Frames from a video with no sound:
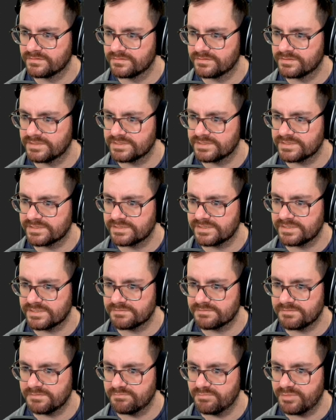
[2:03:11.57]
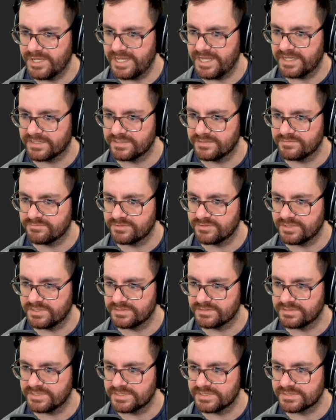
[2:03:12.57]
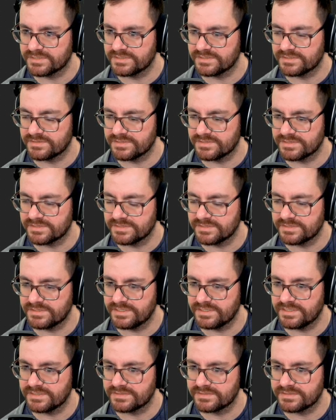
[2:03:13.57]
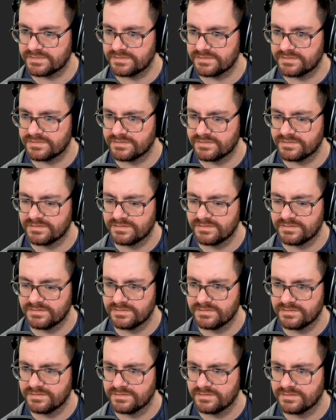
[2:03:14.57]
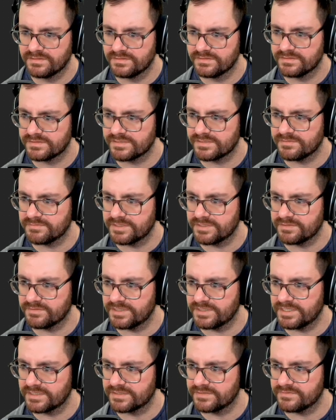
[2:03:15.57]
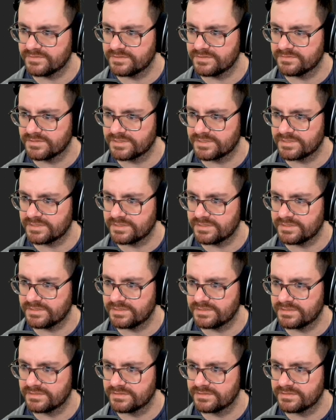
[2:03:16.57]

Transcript: This needs to be back in progress because this is not something we're actively working on.